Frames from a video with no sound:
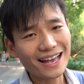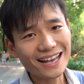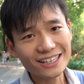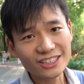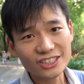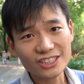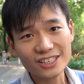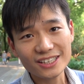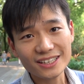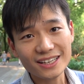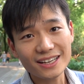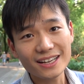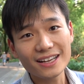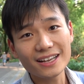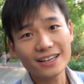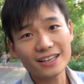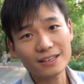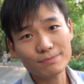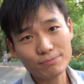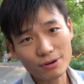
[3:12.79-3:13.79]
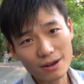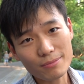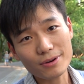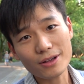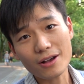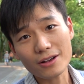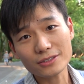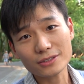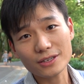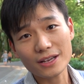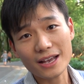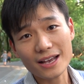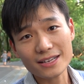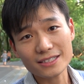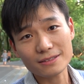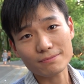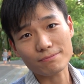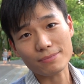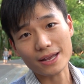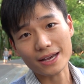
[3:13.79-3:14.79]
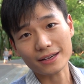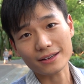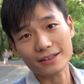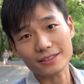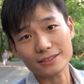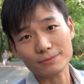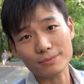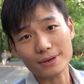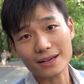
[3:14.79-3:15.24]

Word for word: actually it probably also has a blacklist,